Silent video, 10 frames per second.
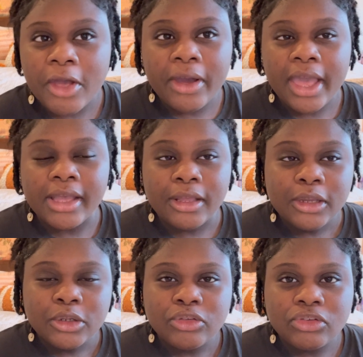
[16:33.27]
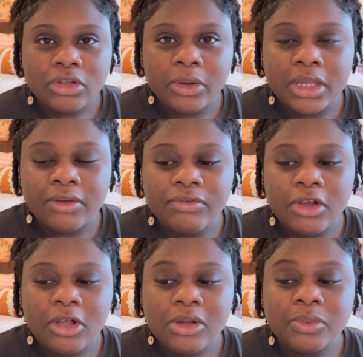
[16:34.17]
Okay, so if
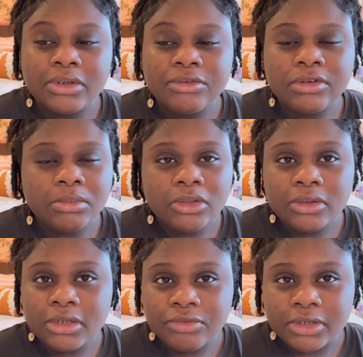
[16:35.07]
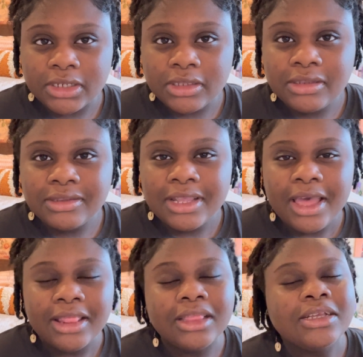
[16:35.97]
y'all wanna friend me on Goodreads,
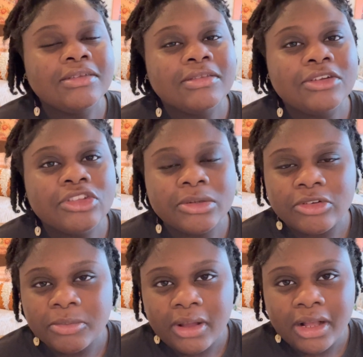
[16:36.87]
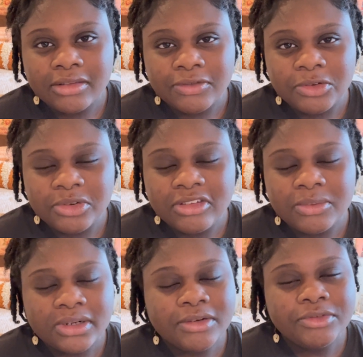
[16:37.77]
link is in the description box if you wanna see
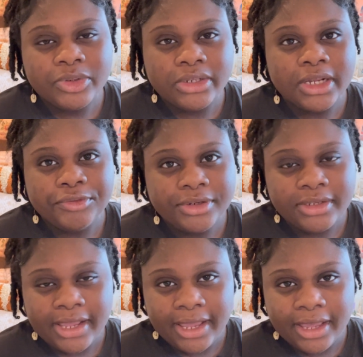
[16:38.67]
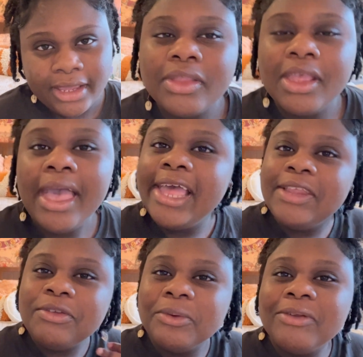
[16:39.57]
what I read every day. And
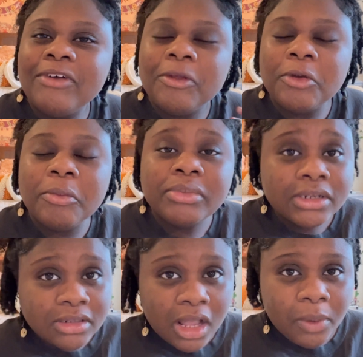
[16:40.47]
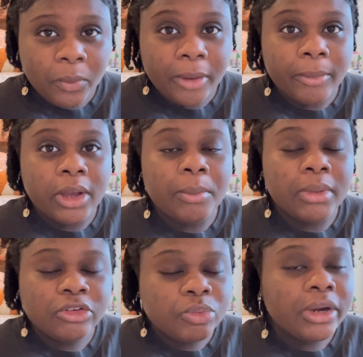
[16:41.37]
if you wanna follow me on BookTok where I'm
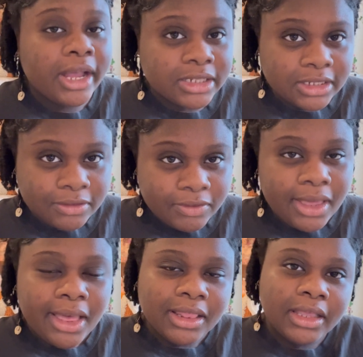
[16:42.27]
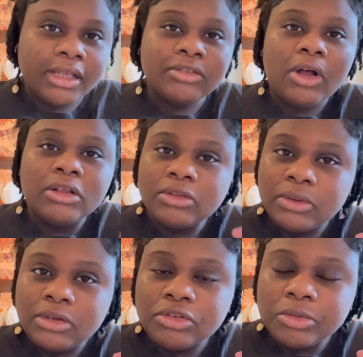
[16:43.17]
much more active, link is also
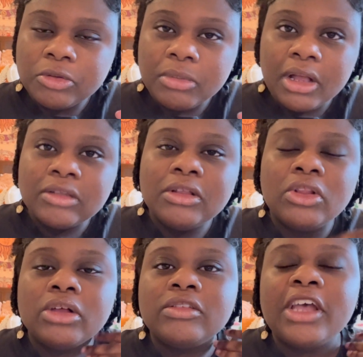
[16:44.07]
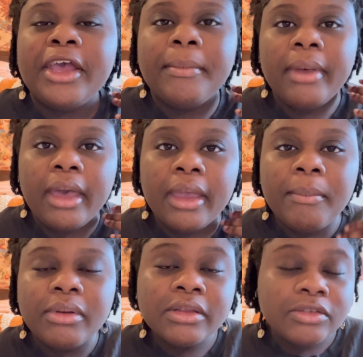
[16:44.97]
in the description box alongside my
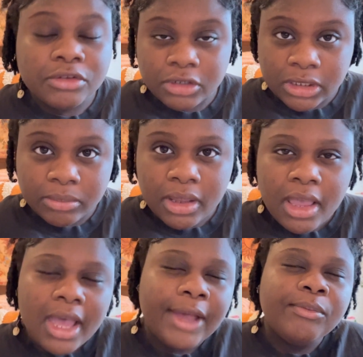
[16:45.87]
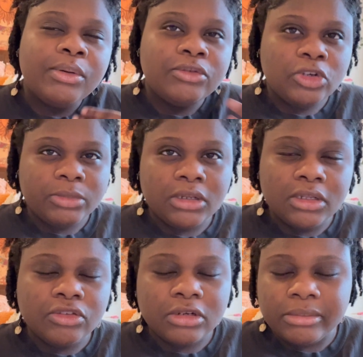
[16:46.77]
Bookstagram. I haven't posted on my
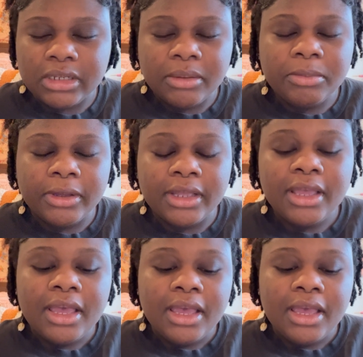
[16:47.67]
Instagram yet, but